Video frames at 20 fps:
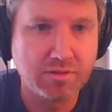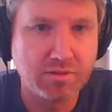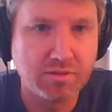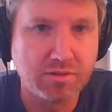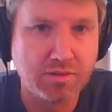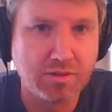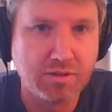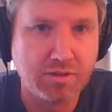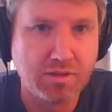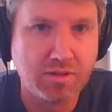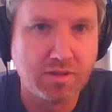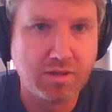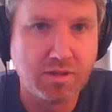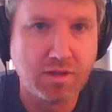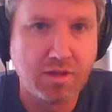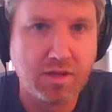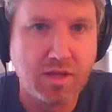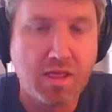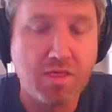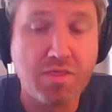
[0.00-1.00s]

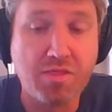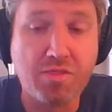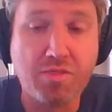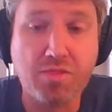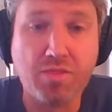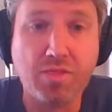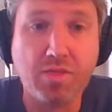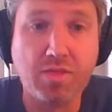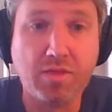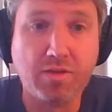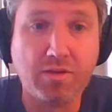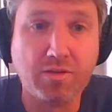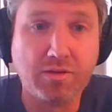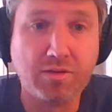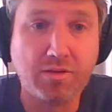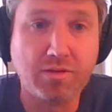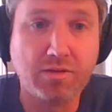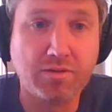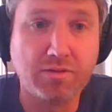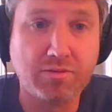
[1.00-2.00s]

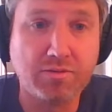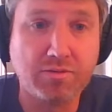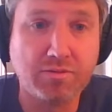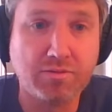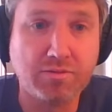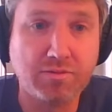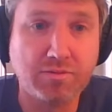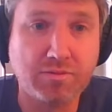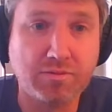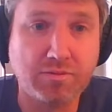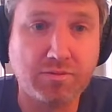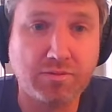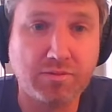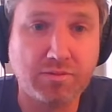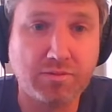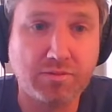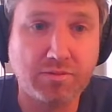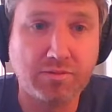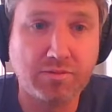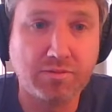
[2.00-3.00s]

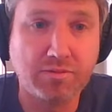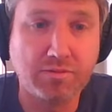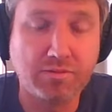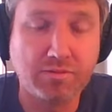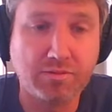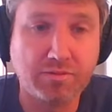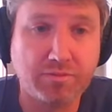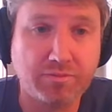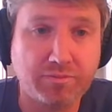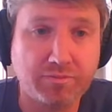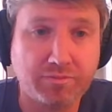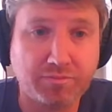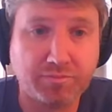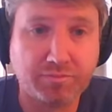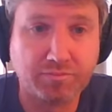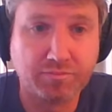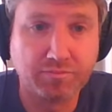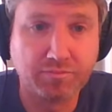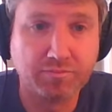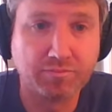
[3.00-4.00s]

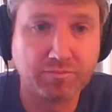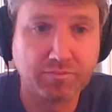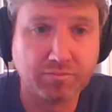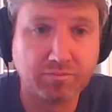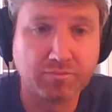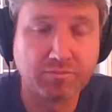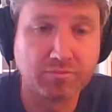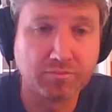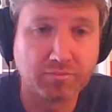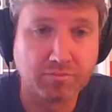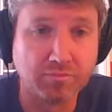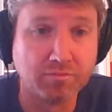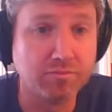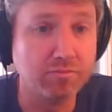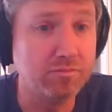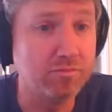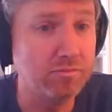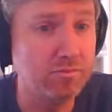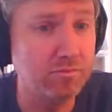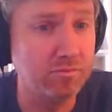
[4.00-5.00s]

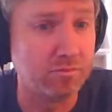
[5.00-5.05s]
This person isn't speaking.